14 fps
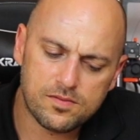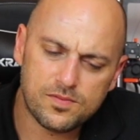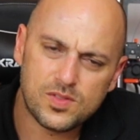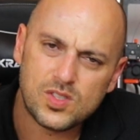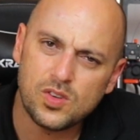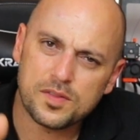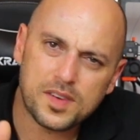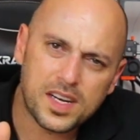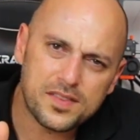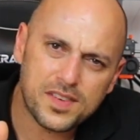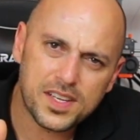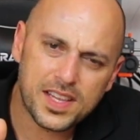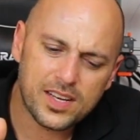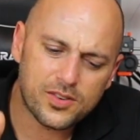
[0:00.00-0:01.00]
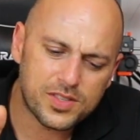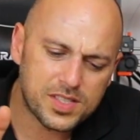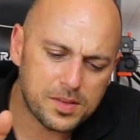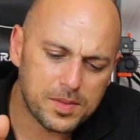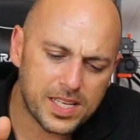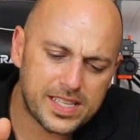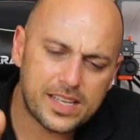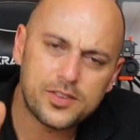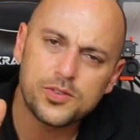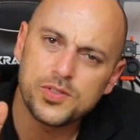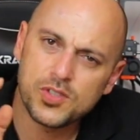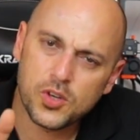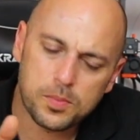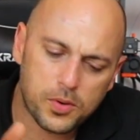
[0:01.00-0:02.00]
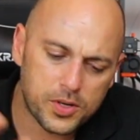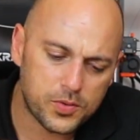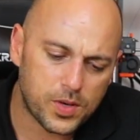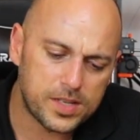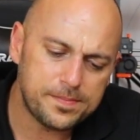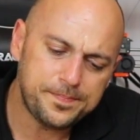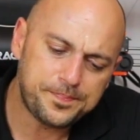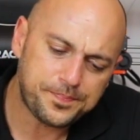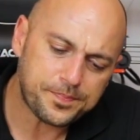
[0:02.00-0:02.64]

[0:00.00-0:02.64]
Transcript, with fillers: zero five, I think, or something like that, or zero point one.